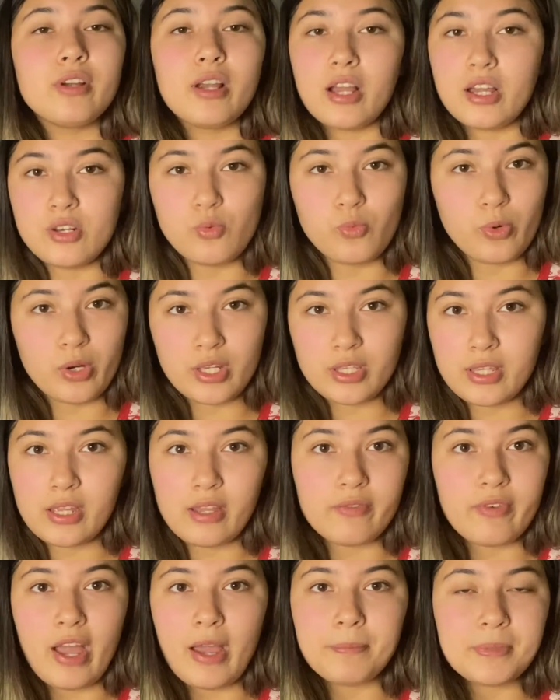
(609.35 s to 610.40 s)
unworthy
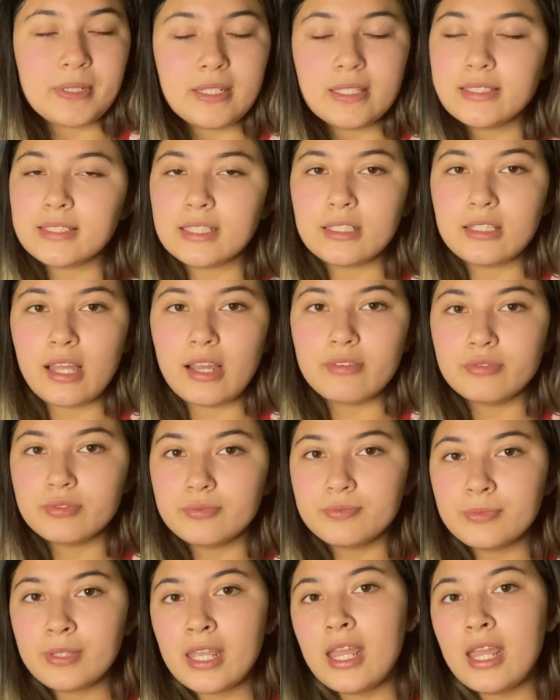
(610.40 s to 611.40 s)
of happiness and love.